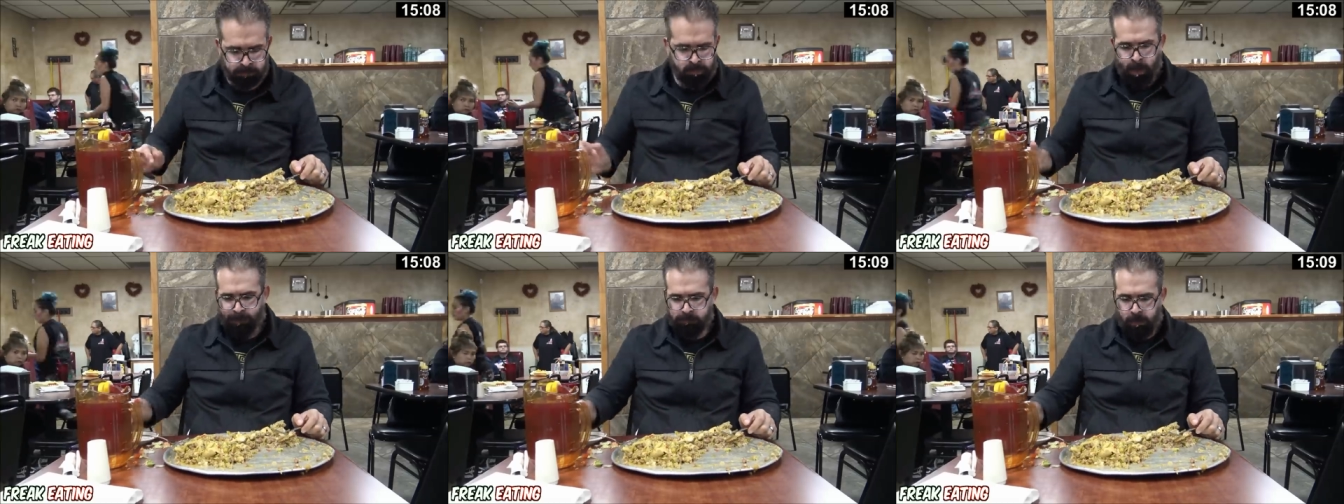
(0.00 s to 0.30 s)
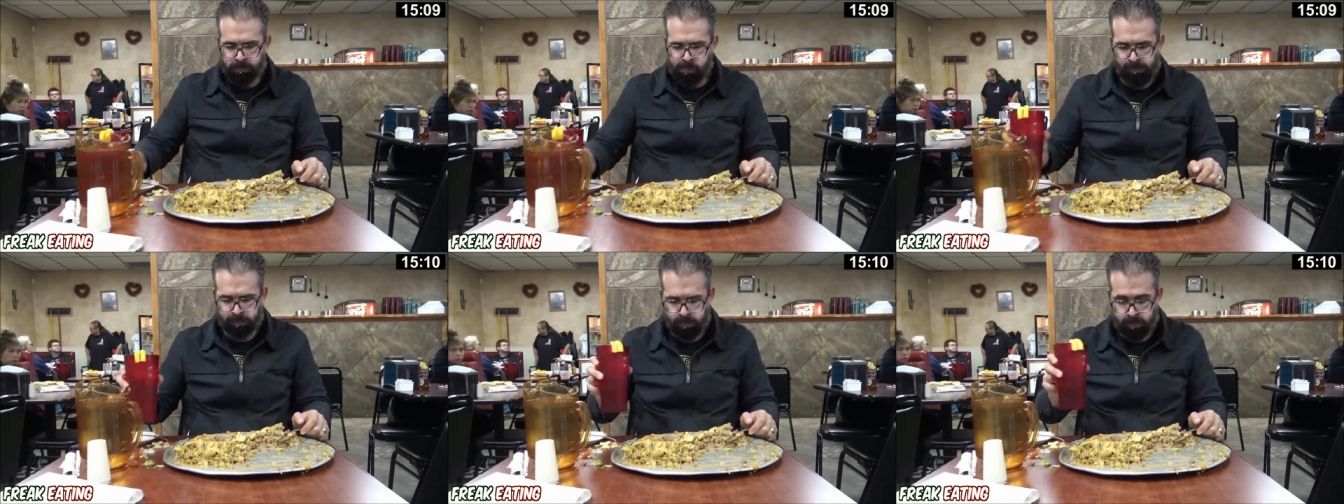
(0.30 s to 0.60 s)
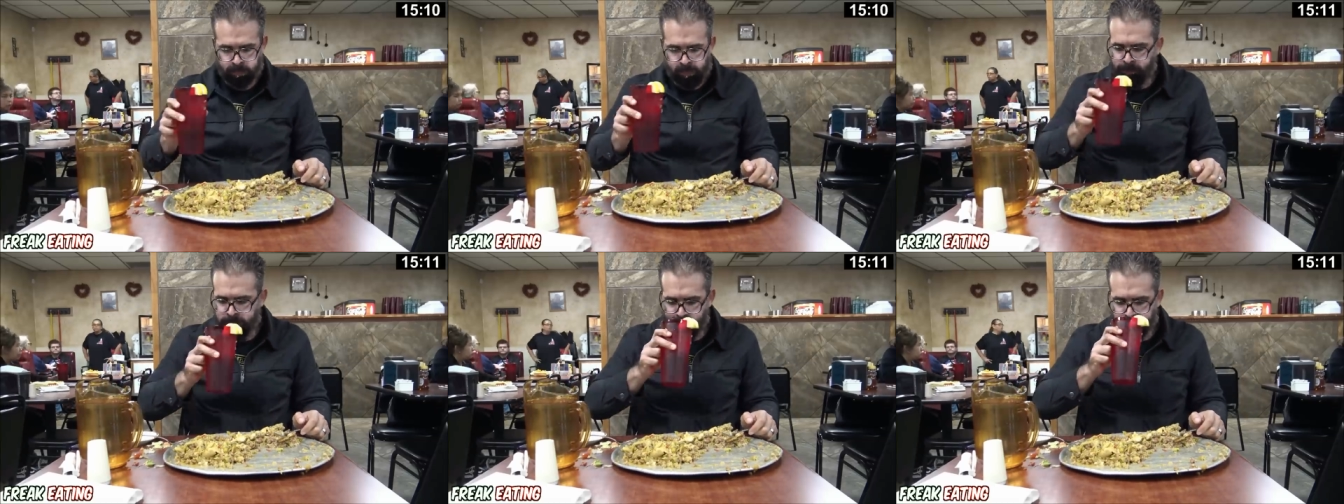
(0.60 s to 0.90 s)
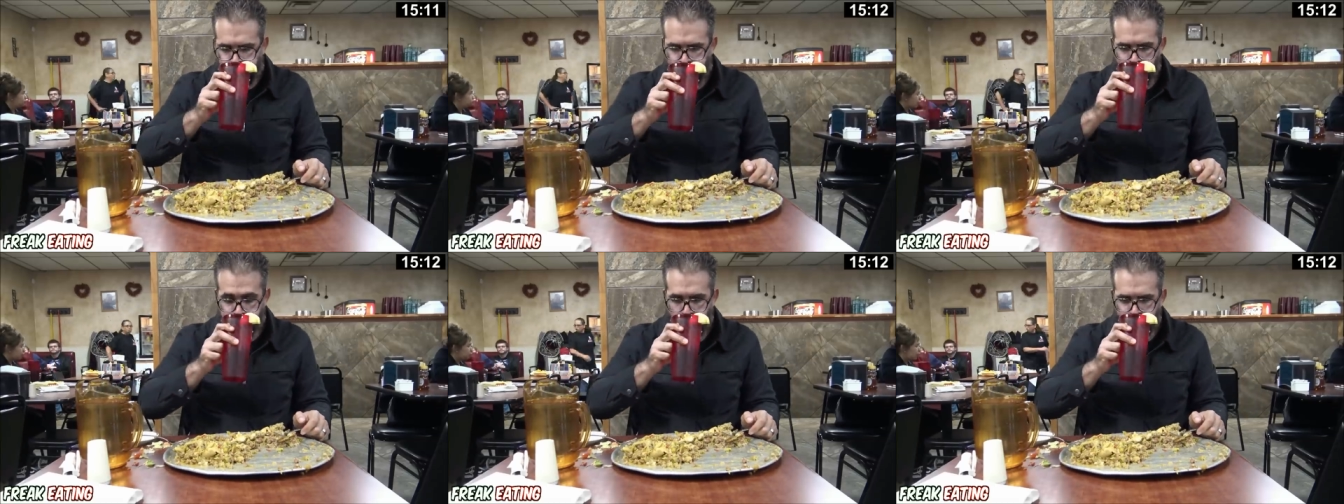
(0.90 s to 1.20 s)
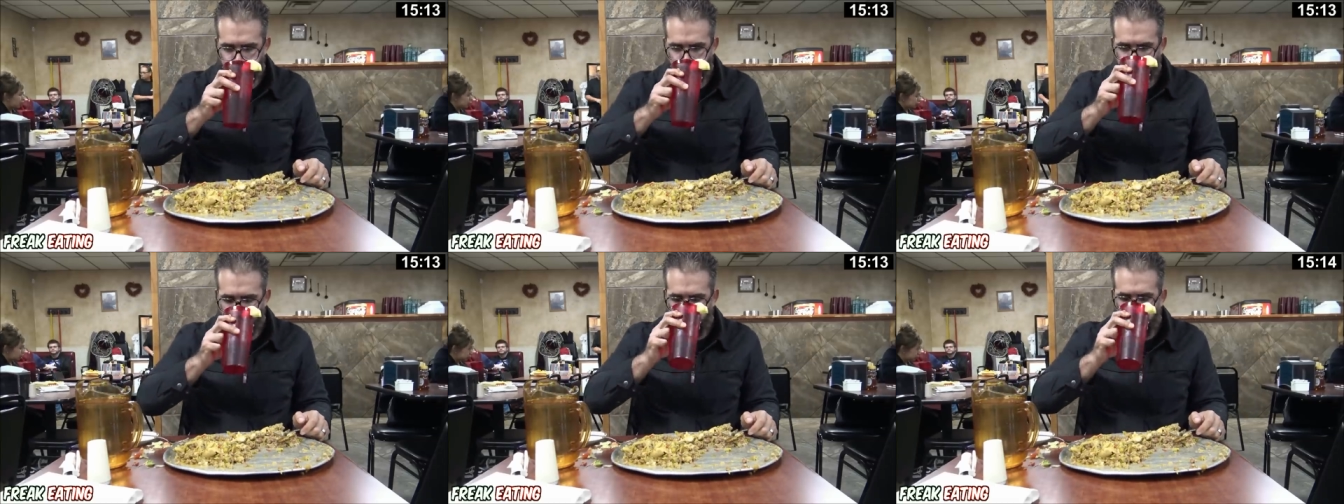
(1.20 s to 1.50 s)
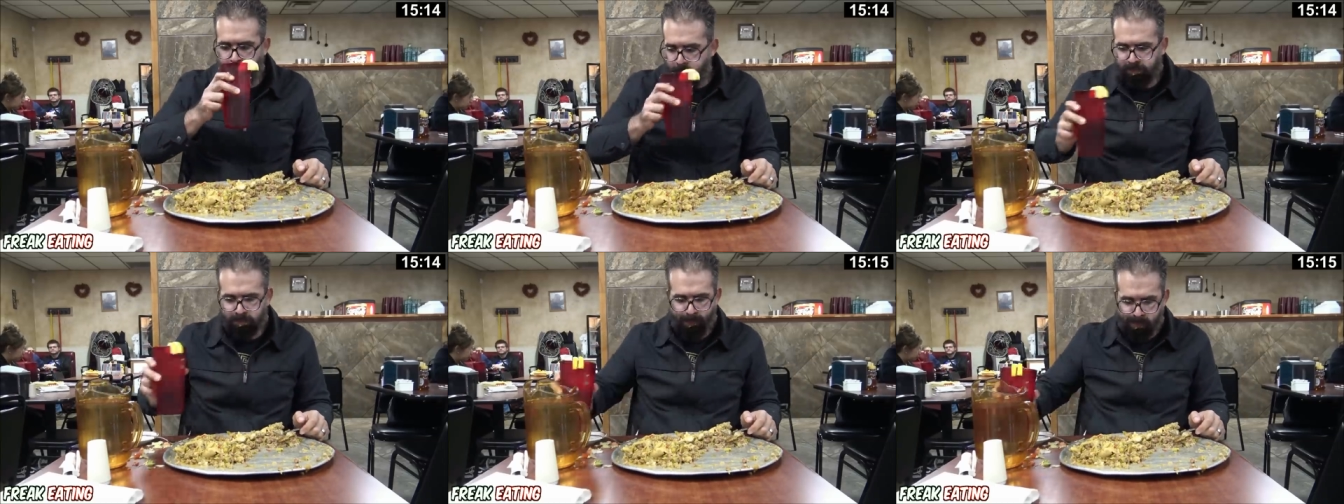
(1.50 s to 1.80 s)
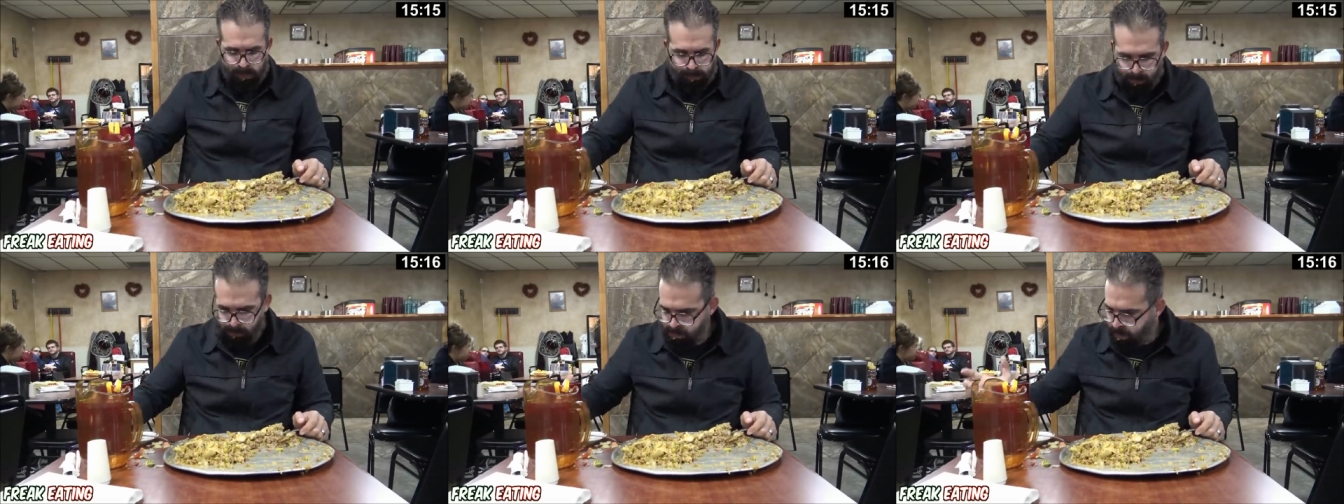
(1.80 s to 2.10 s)
It's awful to eat for 20 or
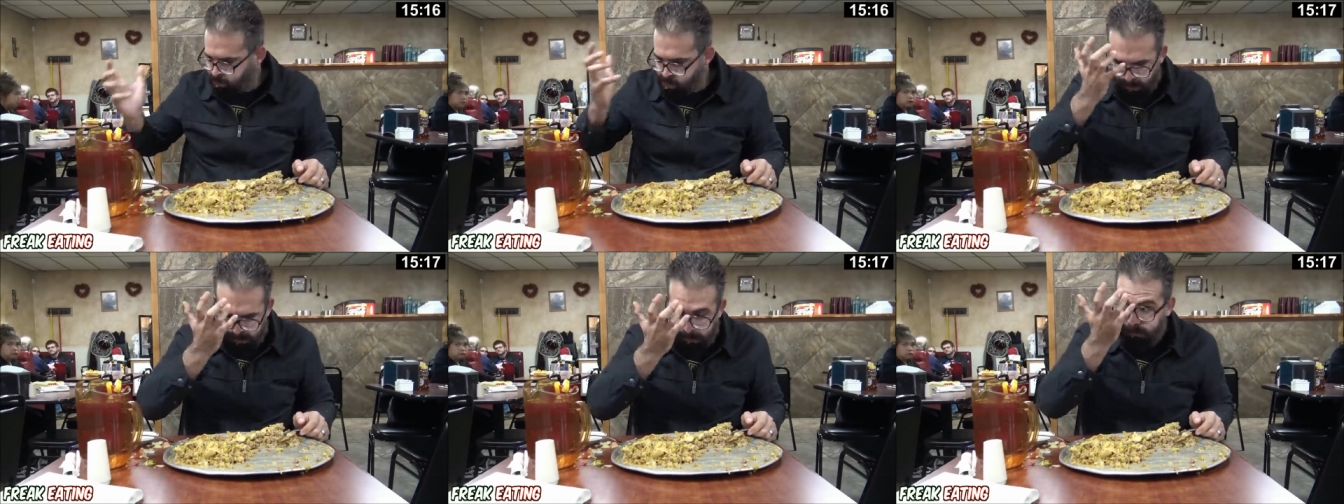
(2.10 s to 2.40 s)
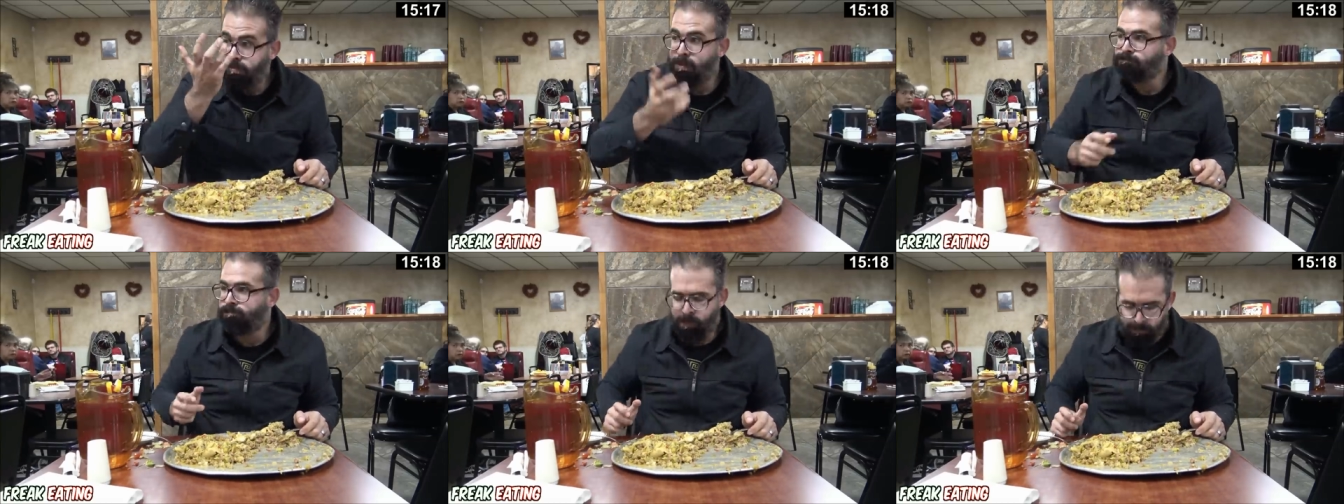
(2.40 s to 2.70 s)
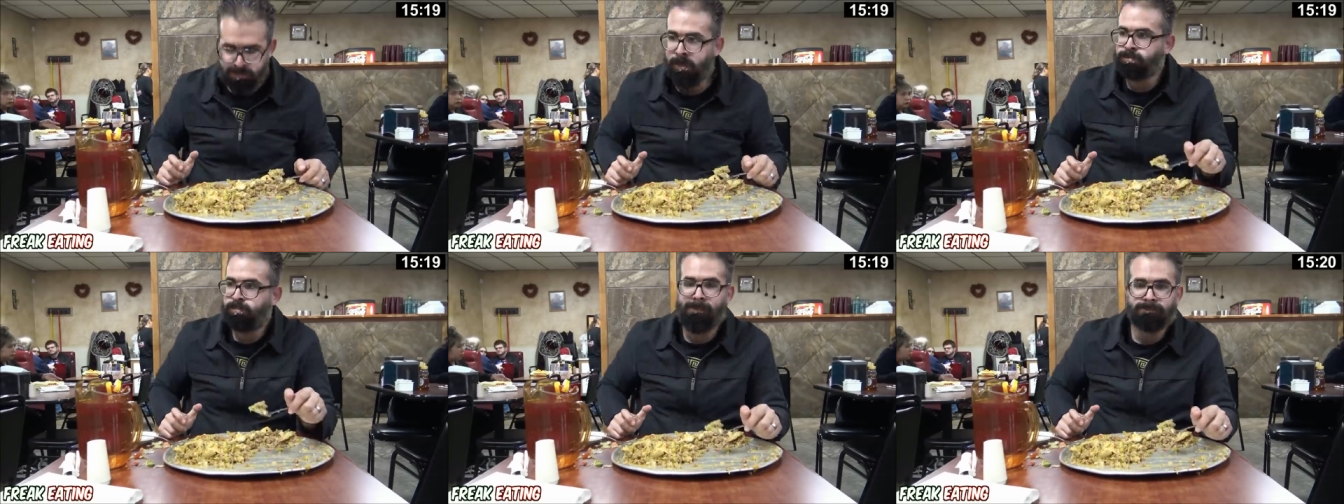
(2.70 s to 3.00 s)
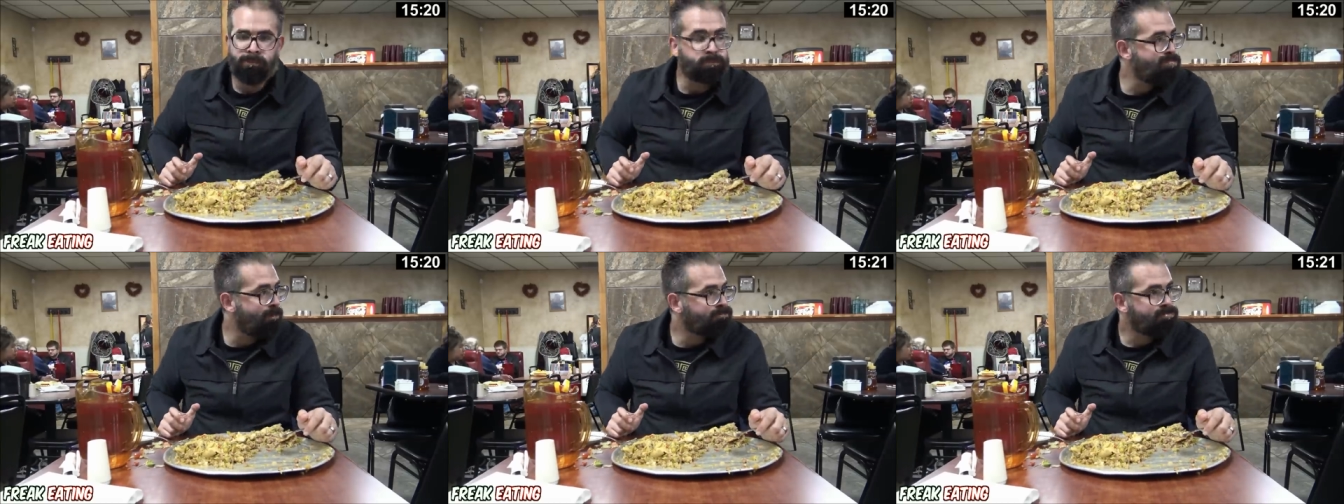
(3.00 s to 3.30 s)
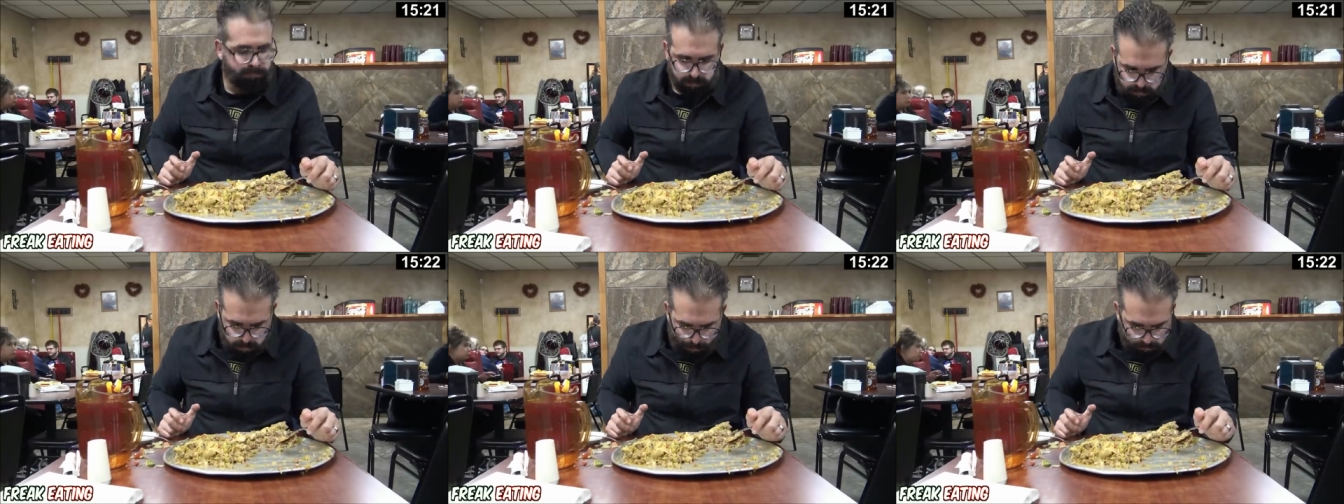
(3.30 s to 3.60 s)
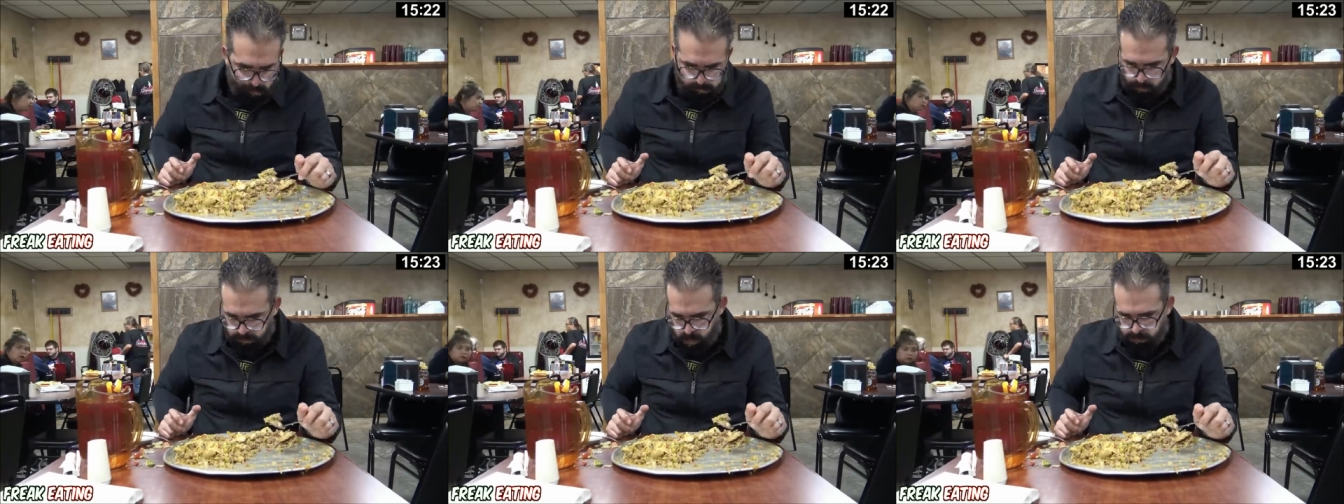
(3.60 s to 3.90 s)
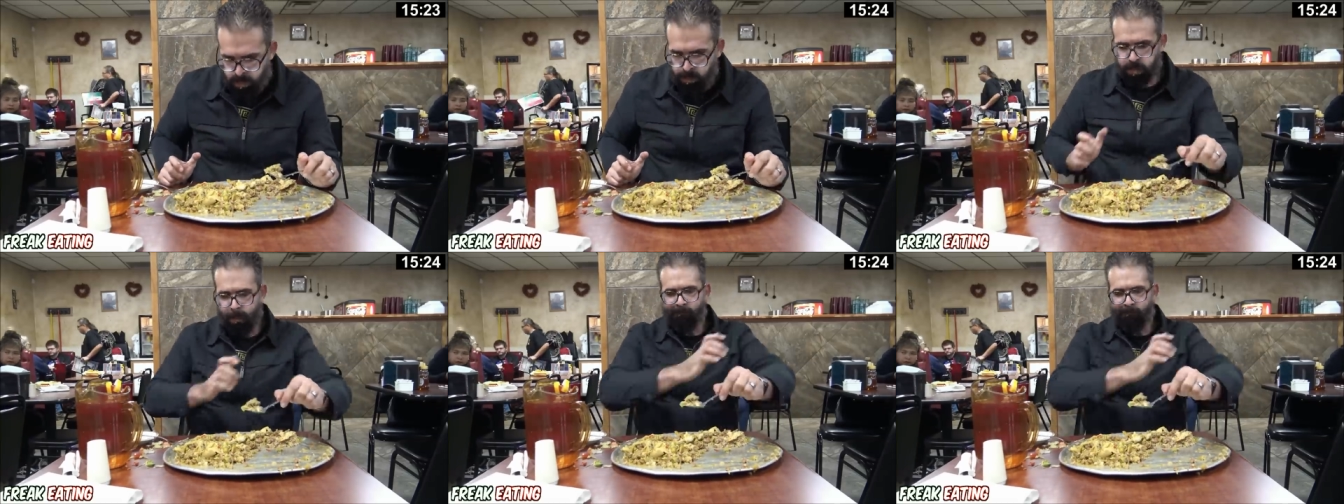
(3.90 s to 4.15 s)
25 minutes straight, and realize that it